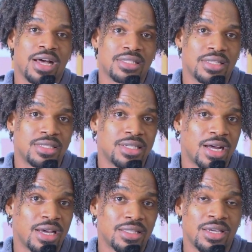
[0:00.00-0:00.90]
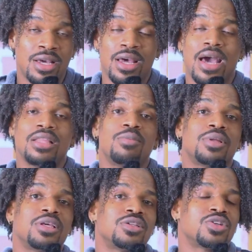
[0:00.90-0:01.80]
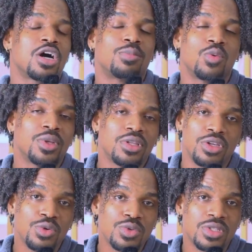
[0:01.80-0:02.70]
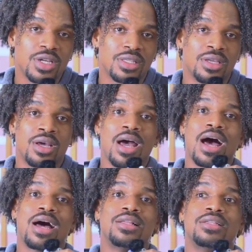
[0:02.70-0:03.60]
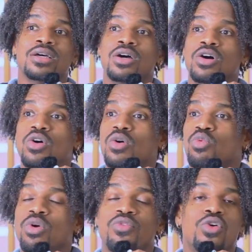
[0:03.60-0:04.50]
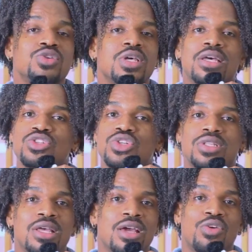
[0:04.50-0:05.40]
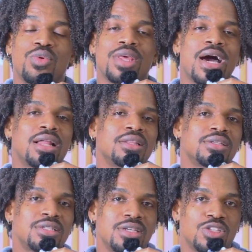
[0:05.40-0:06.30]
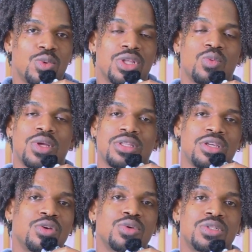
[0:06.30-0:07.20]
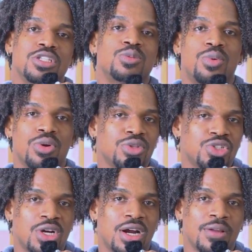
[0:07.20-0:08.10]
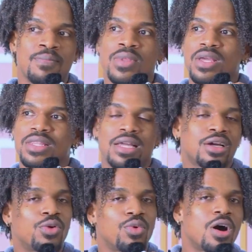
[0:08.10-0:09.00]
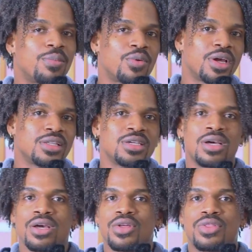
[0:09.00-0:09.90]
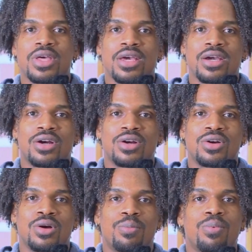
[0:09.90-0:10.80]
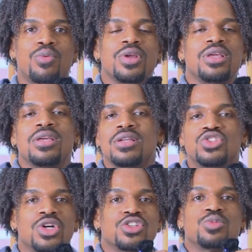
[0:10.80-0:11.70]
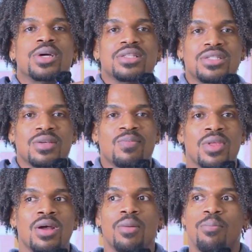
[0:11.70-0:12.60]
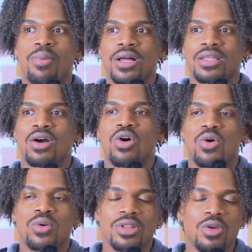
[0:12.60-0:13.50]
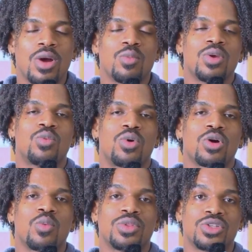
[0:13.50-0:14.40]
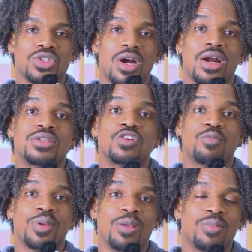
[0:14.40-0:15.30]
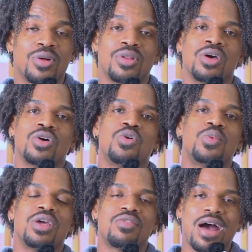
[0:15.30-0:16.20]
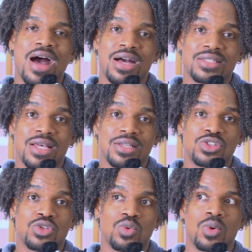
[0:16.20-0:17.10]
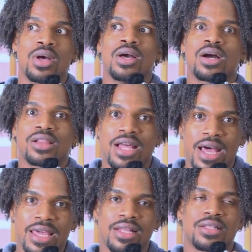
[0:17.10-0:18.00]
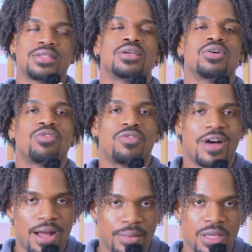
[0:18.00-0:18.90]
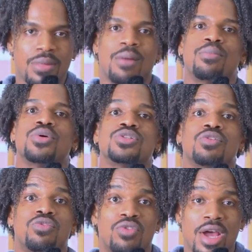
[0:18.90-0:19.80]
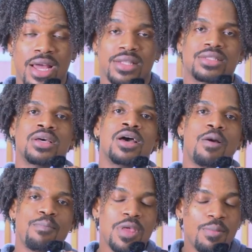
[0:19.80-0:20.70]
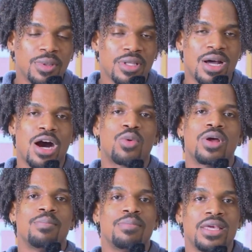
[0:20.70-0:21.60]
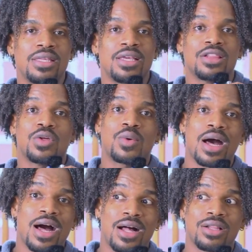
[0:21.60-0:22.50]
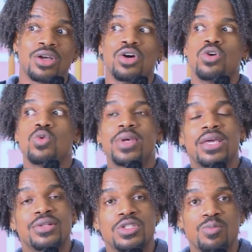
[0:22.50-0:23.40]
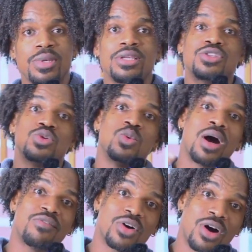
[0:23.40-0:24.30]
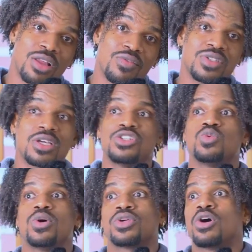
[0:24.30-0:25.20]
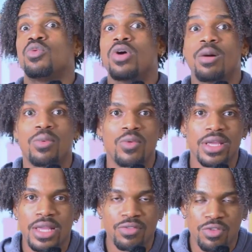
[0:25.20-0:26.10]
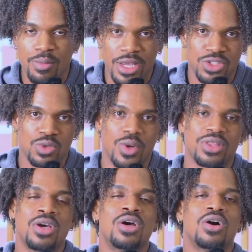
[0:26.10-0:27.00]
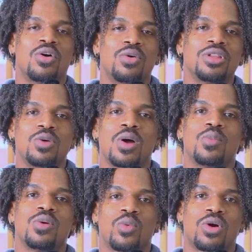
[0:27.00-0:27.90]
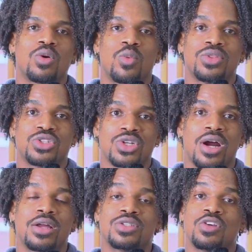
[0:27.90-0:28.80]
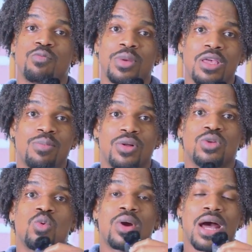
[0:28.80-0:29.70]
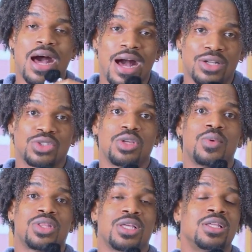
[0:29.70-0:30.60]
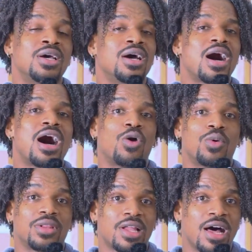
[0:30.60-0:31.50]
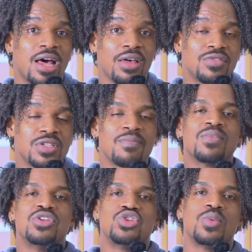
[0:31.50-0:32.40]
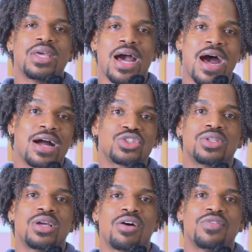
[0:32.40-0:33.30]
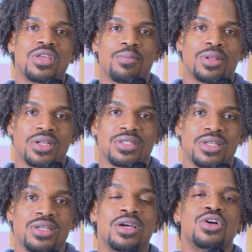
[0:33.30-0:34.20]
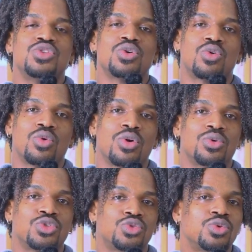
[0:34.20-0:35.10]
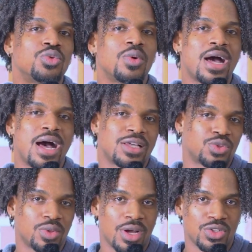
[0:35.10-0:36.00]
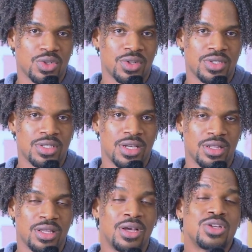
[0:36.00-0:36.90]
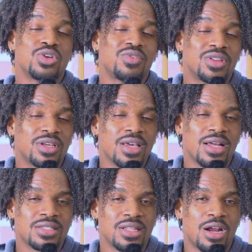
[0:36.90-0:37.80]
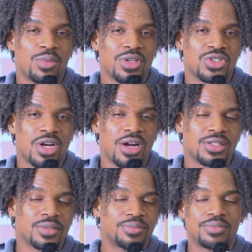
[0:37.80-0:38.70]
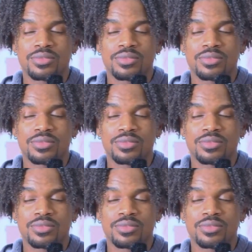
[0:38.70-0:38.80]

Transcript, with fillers: Jackson has died. Anybody can talk about Whitney Houston and reverse engineer realities within Whitney Houston's birth chart that corroborate their prejudgments. But only when we work with the charts of people who we have access to clients, family members, friends, people in our immediate locale who we can speak to, have a conversation with, corroborate information with, only when we work with the charts of people who are actually within our lives do we actually have the ability to grow true astrological skill? So if you're looking at celebrity charts,